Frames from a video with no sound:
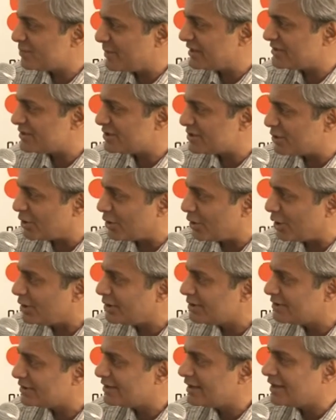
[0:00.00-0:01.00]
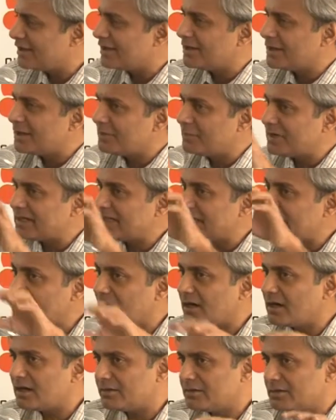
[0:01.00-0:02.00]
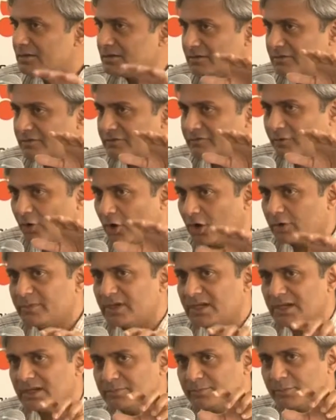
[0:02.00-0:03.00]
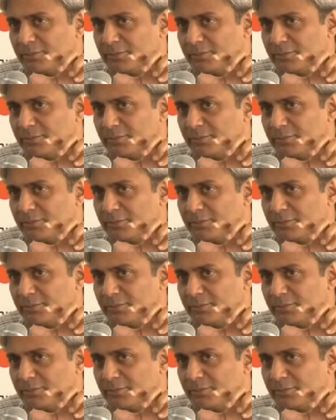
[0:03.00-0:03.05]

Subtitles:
spaces or not, but there are formal